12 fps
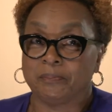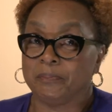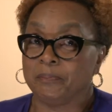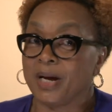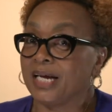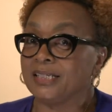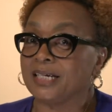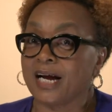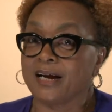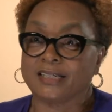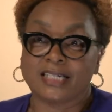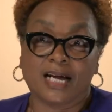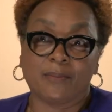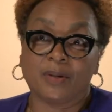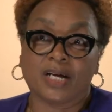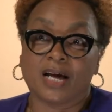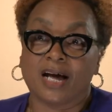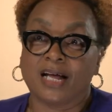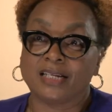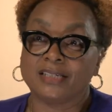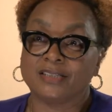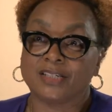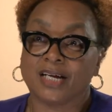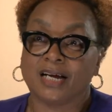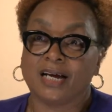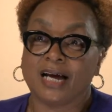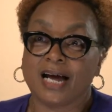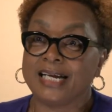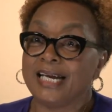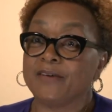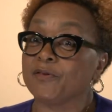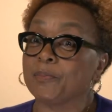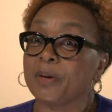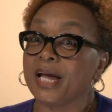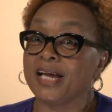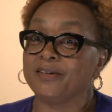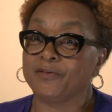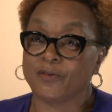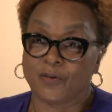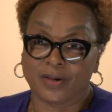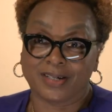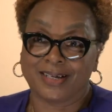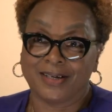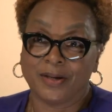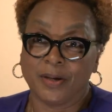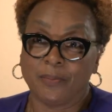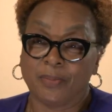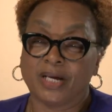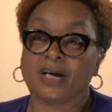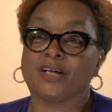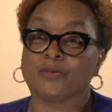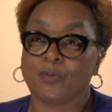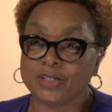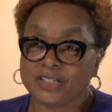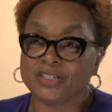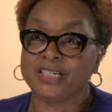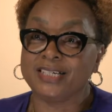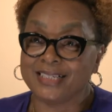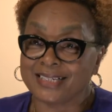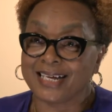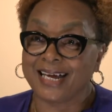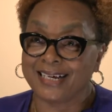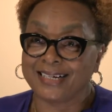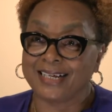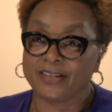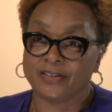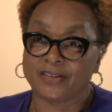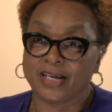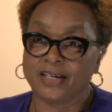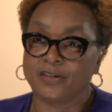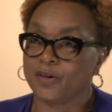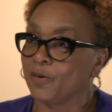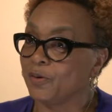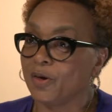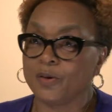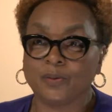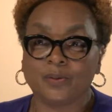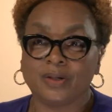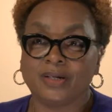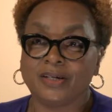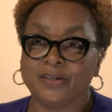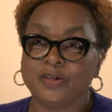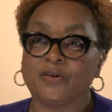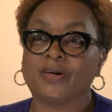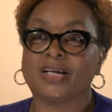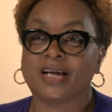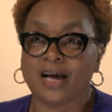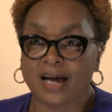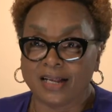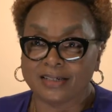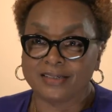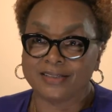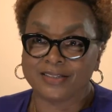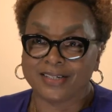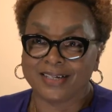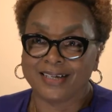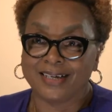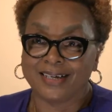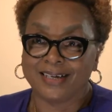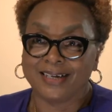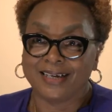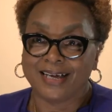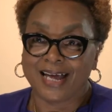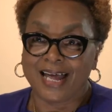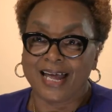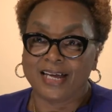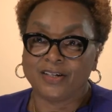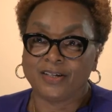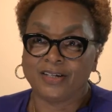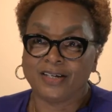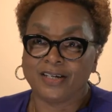My entire time in college, I never paid for it because what she said is that, no, you're in college and